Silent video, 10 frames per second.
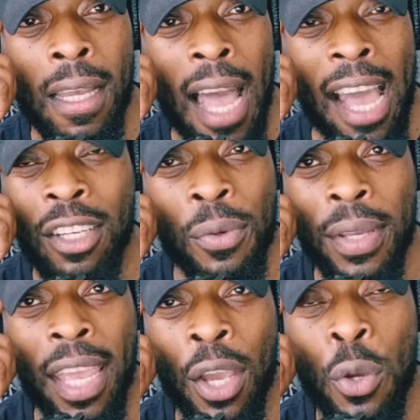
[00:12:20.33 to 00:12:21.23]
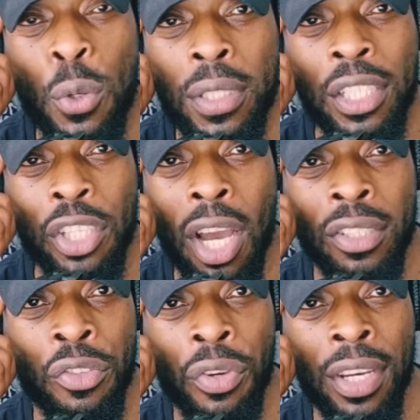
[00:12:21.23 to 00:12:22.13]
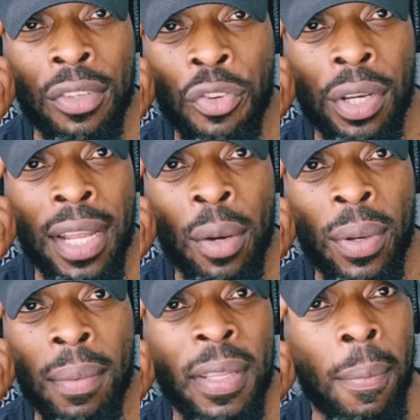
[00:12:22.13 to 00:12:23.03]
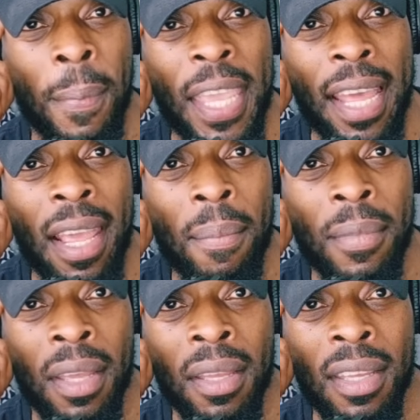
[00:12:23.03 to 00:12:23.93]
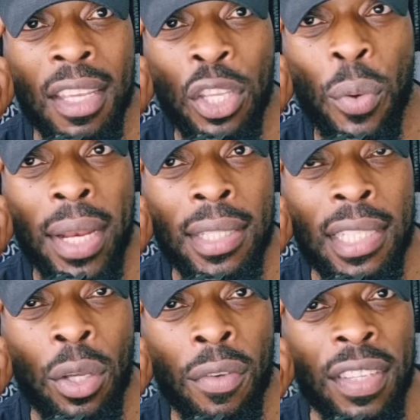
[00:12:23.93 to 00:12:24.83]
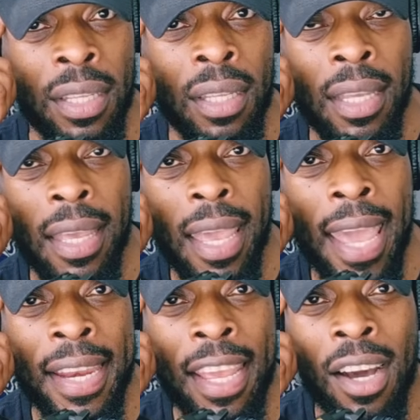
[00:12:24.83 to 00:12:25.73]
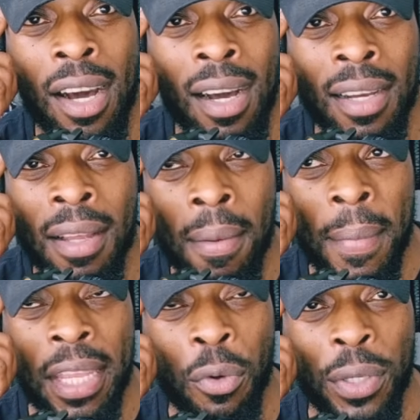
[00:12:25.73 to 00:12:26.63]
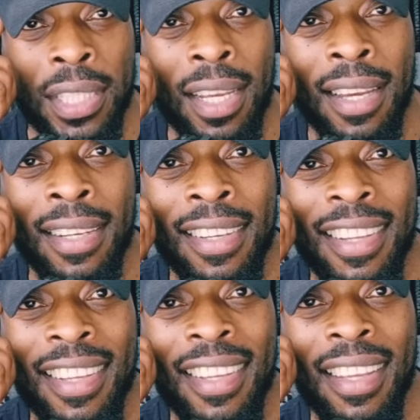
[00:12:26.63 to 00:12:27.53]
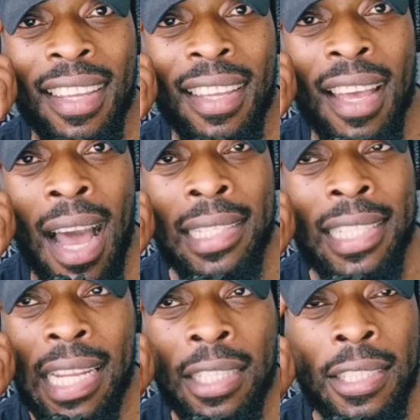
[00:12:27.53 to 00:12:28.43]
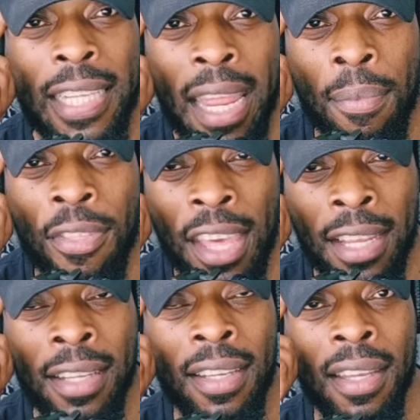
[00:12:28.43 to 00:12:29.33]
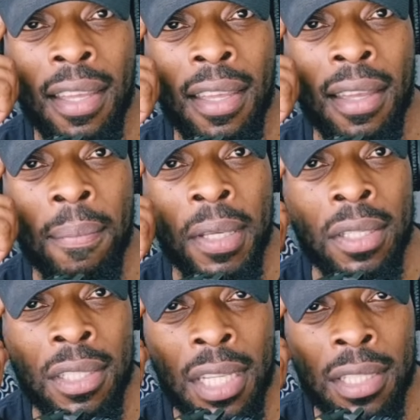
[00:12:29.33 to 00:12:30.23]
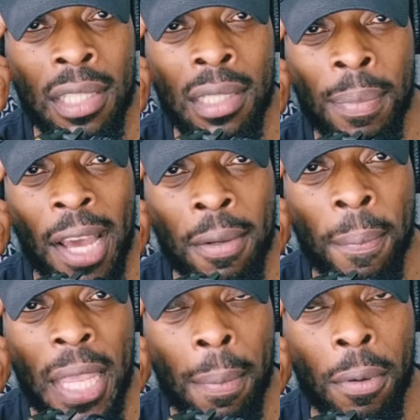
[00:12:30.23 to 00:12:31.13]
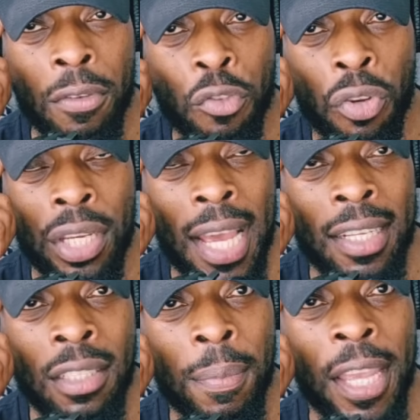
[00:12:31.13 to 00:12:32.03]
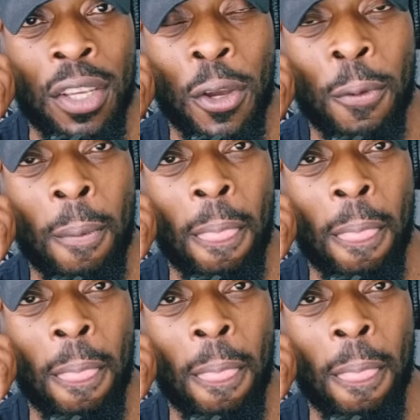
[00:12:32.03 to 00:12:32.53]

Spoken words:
I don't care who's in charge in Trinidad, whether it be the PNM, the UNC, or if the NAR made a return. I'd say the same thing, because this is about the people of Trinidad and Tobago.